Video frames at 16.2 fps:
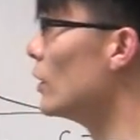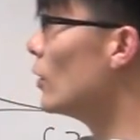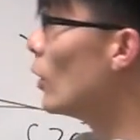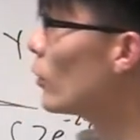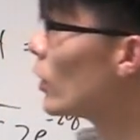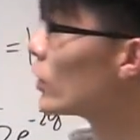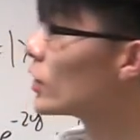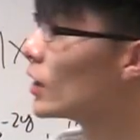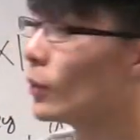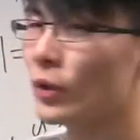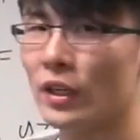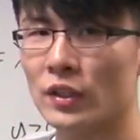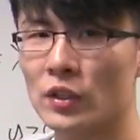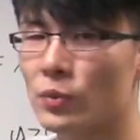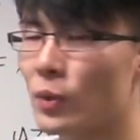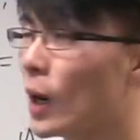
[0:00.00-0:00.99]
overall summary
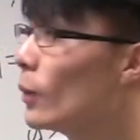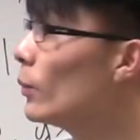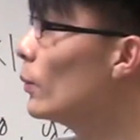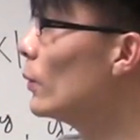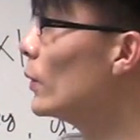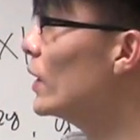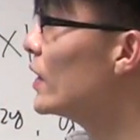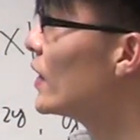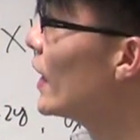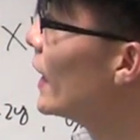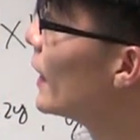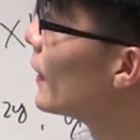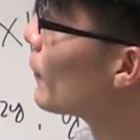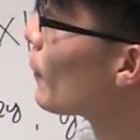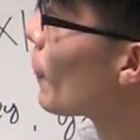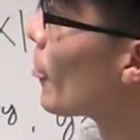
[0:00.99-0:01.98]
of this problem is
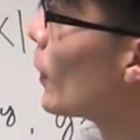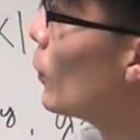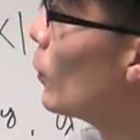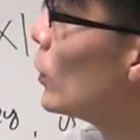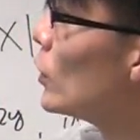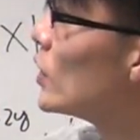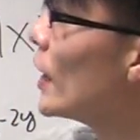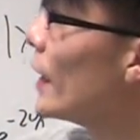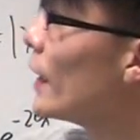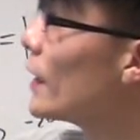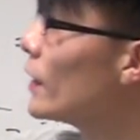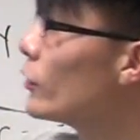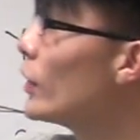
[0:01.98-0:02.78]
that when you take a